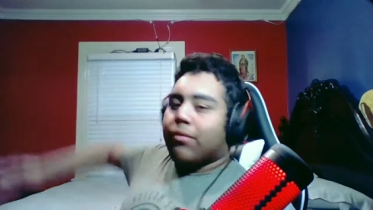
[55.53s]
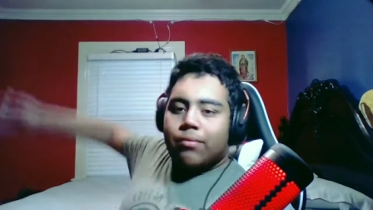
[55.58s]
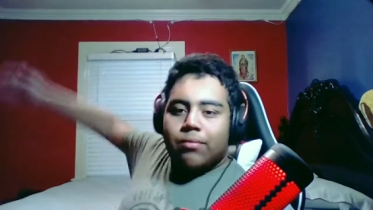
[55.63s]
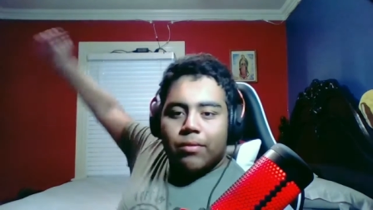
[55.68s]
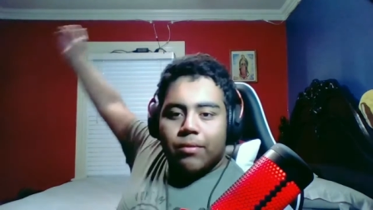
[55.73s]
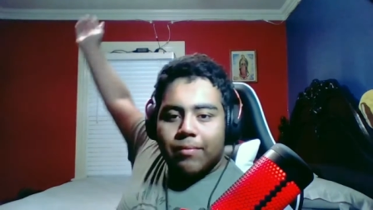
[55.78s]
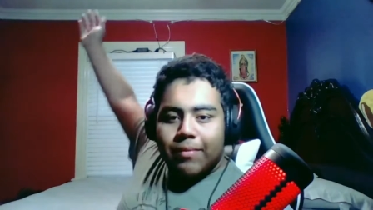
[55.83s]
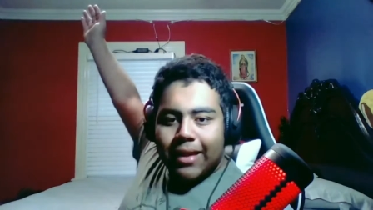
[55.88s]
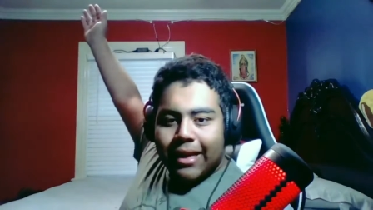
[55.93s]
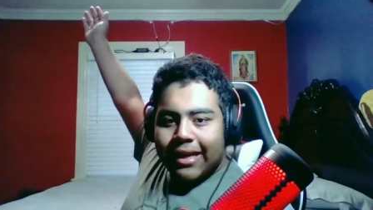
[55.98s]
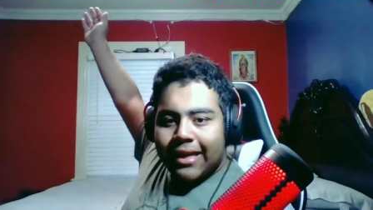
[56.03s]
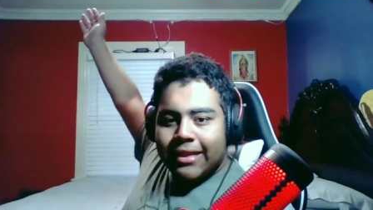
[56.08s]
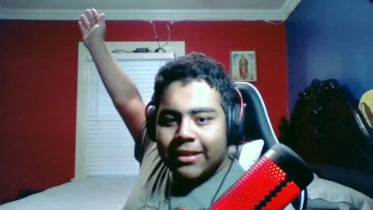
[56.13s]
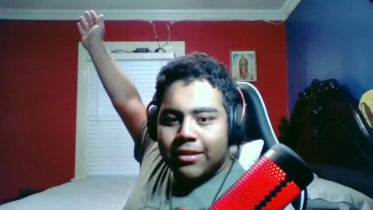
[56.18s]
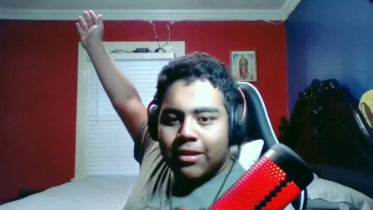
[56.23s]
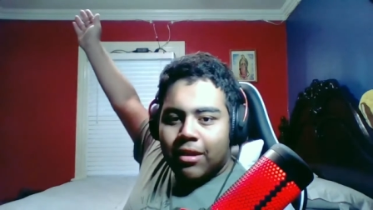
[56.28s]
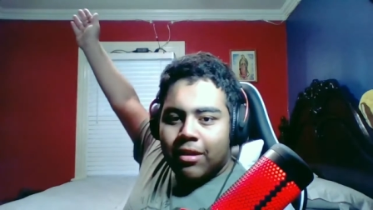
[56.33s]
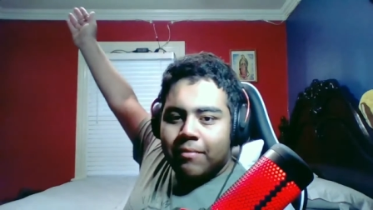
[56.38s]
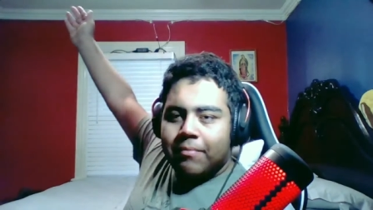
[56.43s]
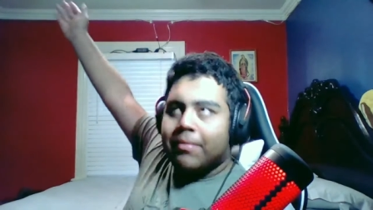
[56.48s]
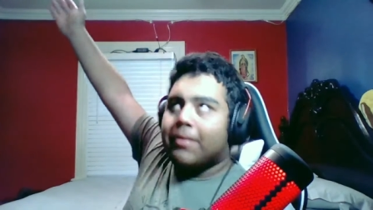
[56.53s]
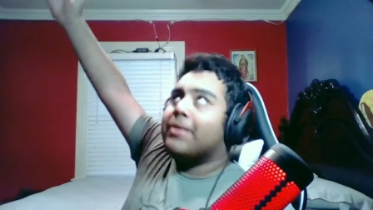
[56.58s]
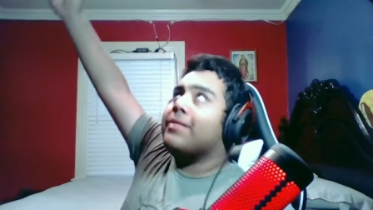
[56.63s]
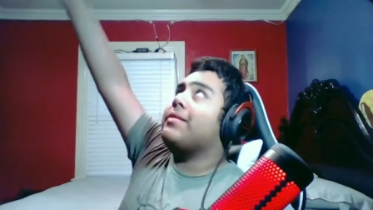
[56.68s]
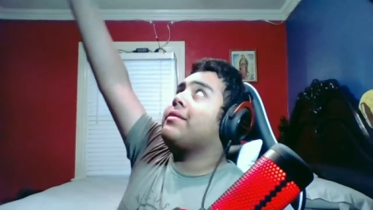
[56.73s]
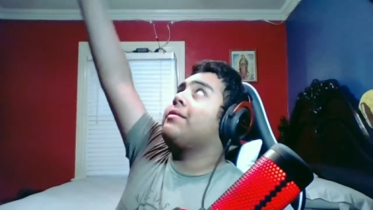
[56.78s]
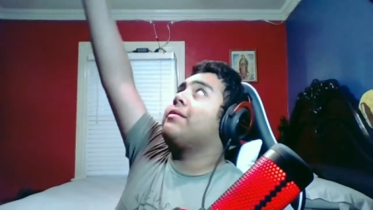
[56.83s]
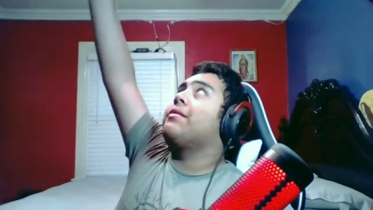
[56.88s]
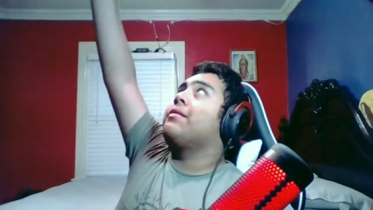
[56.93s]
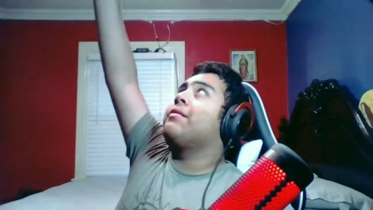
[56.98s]
room light is on, plus
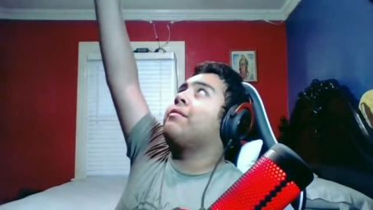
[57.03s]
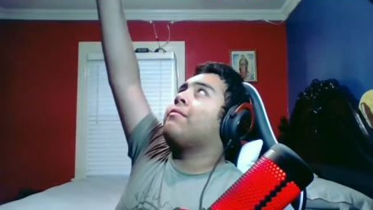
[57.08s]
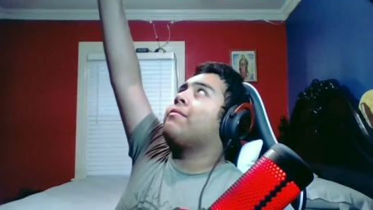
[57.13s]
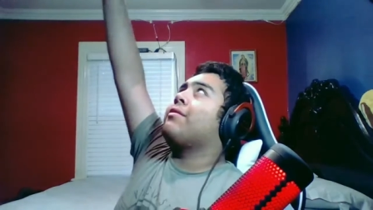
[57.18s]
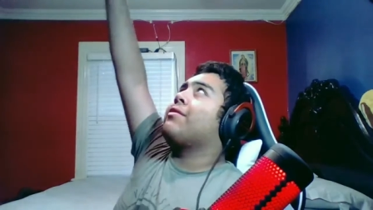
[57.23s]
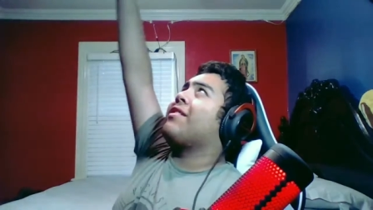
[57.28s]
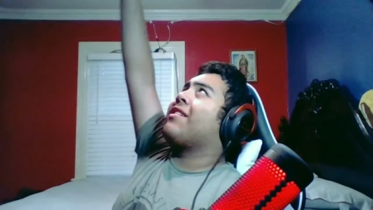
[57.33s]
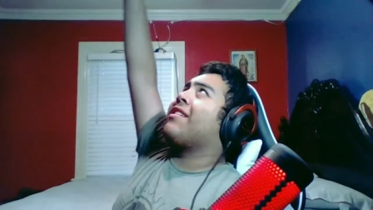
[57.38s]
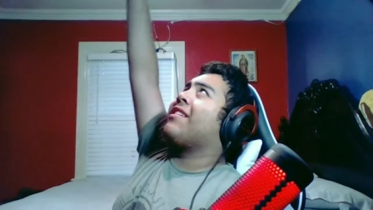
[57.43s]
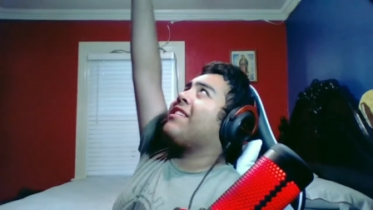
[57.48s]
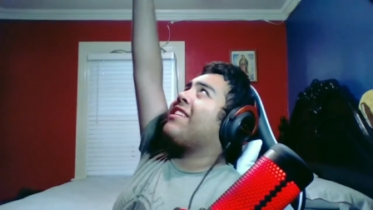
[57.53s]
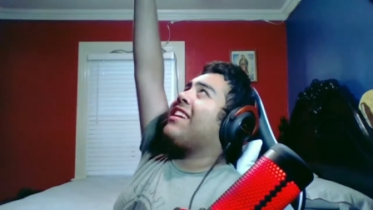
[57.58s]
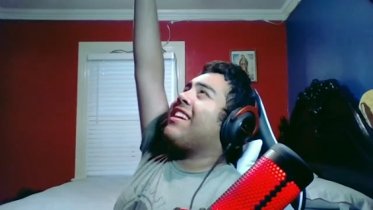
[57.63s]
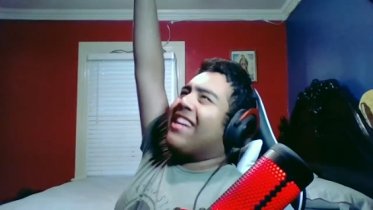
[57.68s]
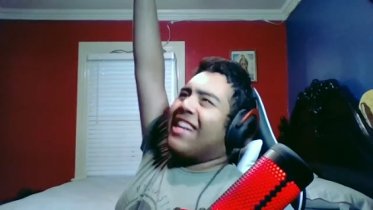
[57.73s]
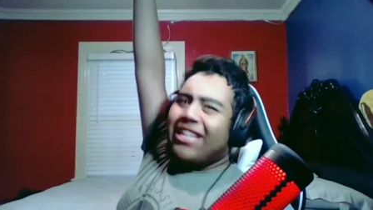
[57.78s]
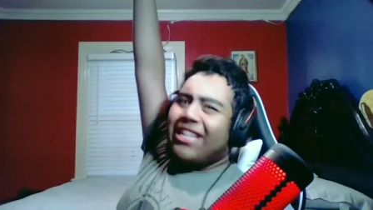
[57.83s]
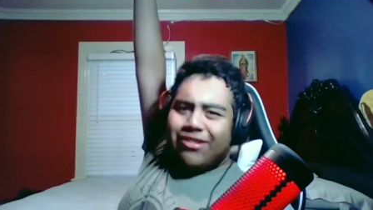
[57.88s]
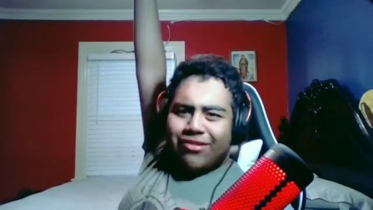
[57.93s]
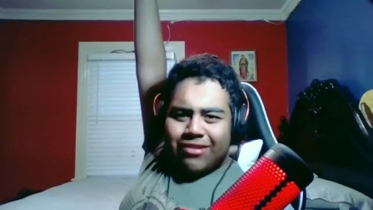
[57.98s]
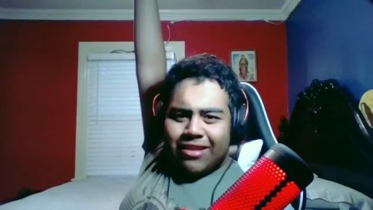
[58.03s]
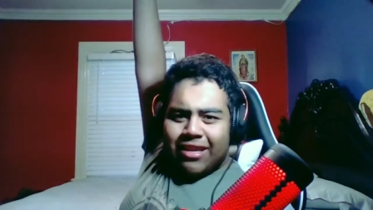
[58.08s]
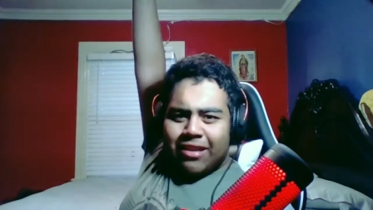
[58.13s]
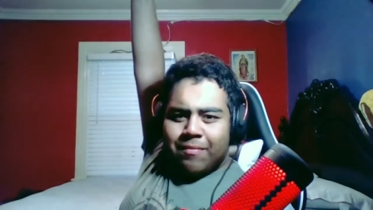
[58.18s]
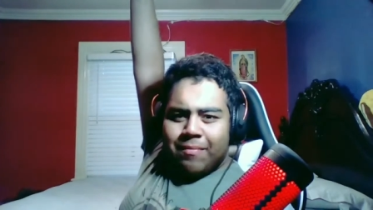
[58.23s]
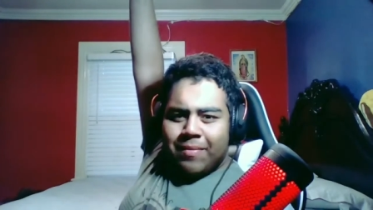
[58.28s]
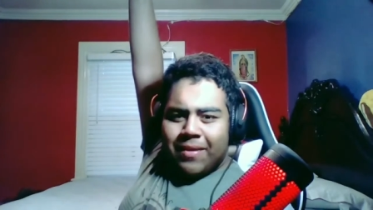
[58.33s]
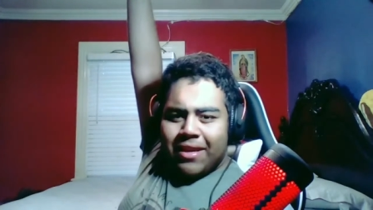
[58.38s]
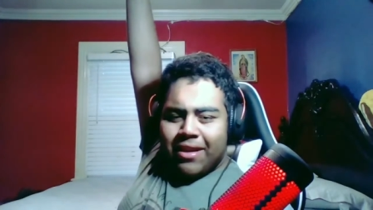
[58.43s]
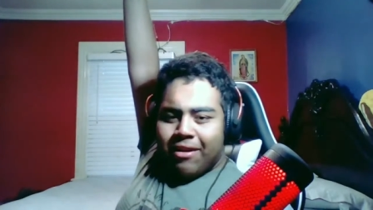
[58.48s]
the, there's like an extra light
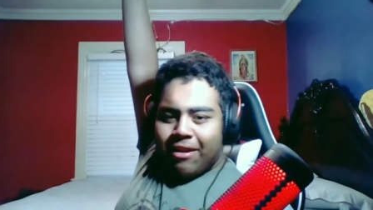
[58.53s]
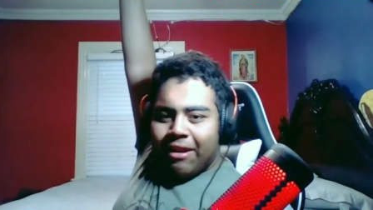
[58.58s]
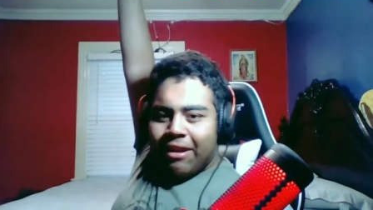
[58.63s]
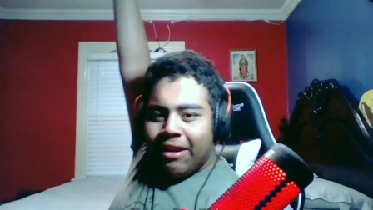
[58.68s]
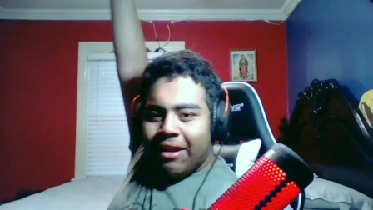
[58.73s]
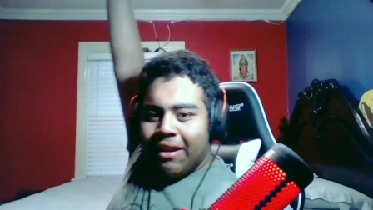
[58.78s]
up here.